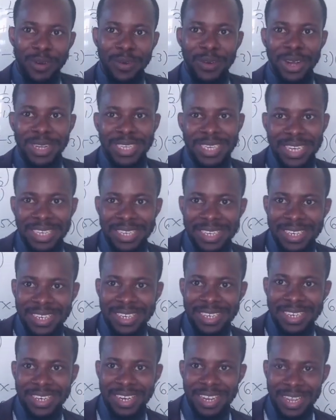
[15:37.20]
watching.
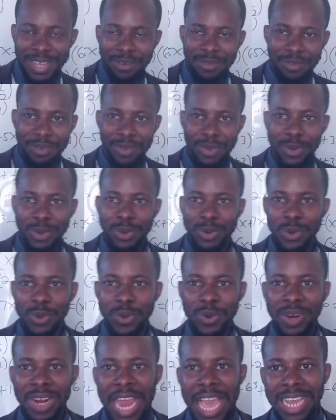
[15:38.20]
If you
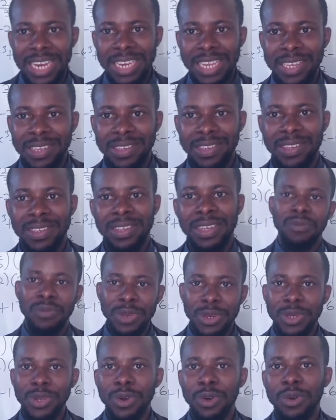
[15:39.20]
do like this
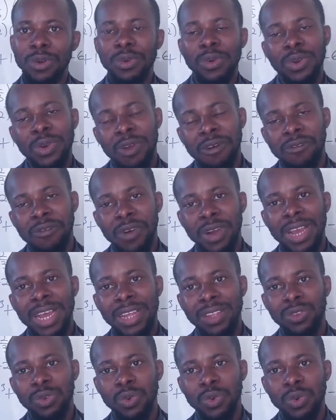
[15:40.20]
video, don't
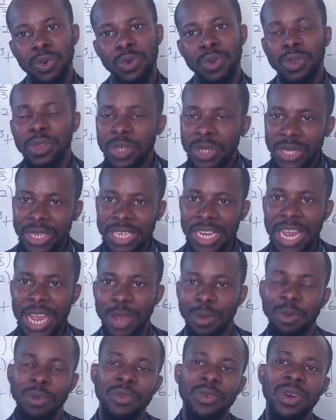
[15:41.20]
forget to
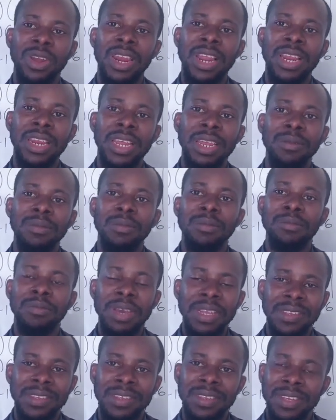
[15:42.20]
share with your learning
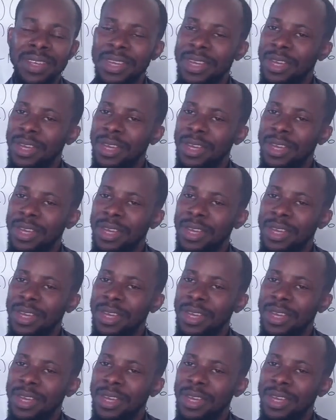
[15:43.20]
mates.